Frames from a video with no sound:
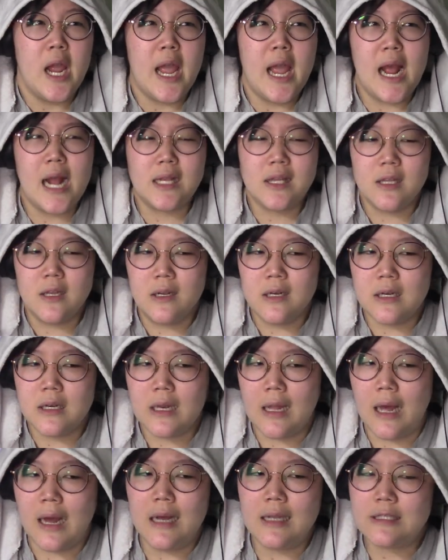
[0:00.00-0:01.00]
at the
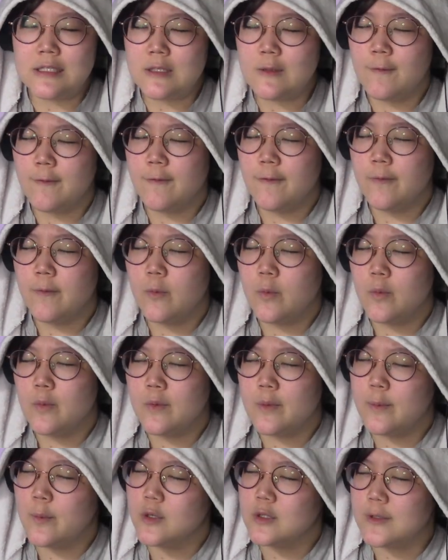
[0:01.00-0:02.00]
last,
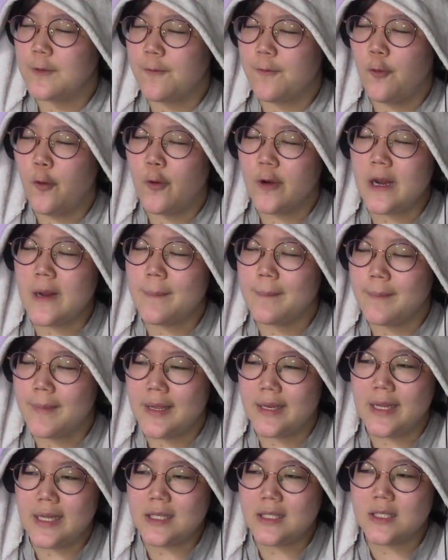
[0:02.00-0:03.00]
what was it, 40
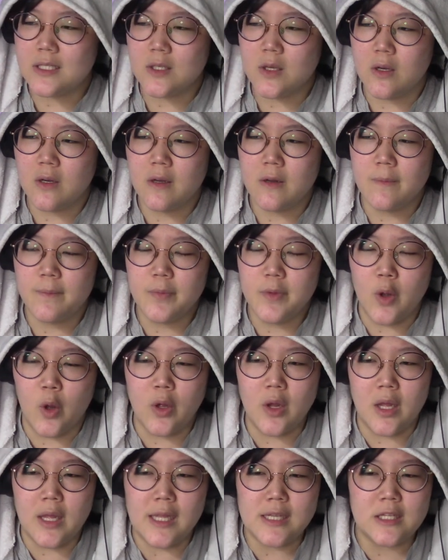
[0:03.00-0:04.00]
minutes or
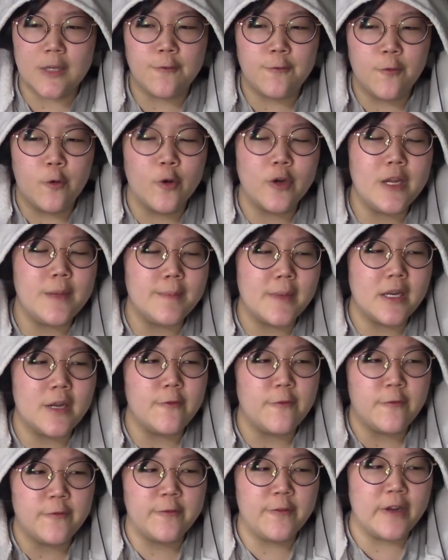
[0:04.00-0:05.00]
at the
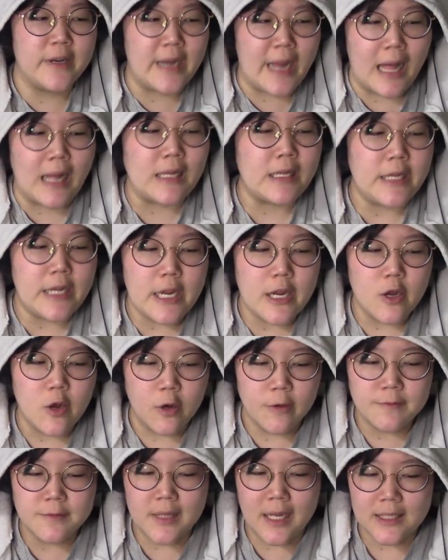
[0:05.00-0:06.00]
40-minute finale
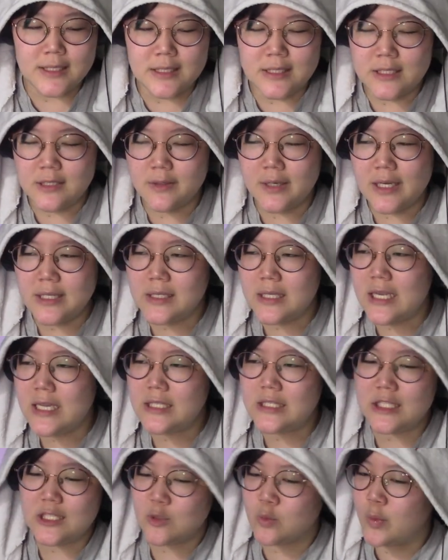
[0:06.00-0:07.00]
of that series, it
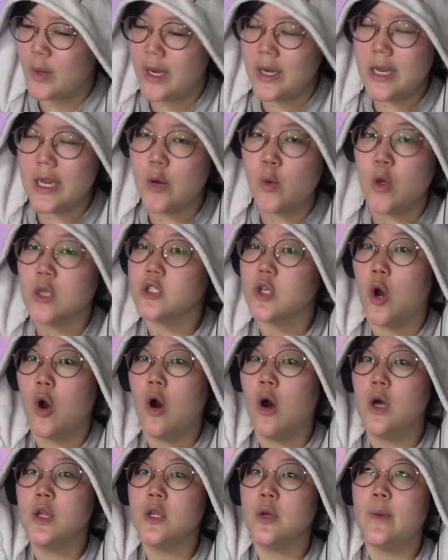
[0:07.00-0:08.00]
was
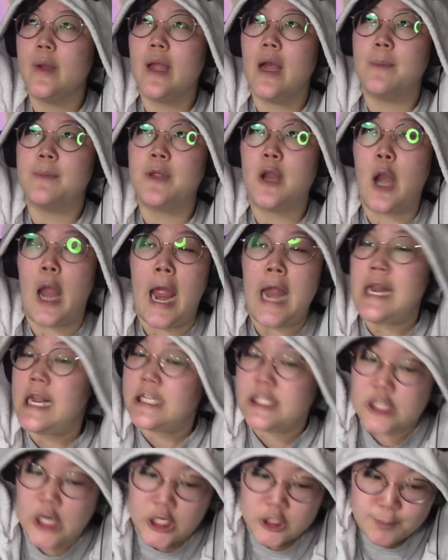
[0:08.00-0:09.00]
all the way up there and it
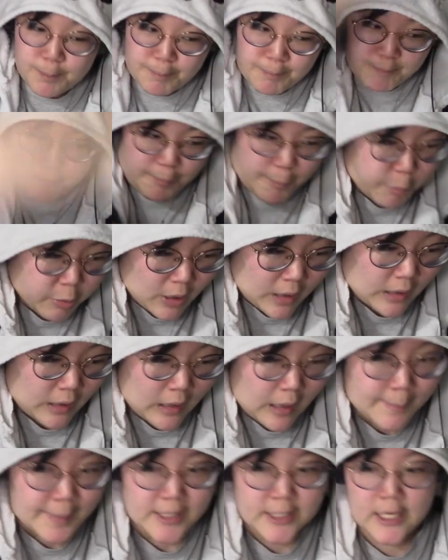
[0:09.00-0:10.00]
just
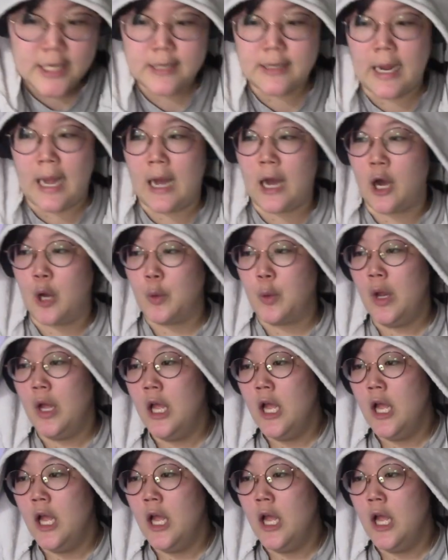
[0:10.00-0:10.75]
plummeted down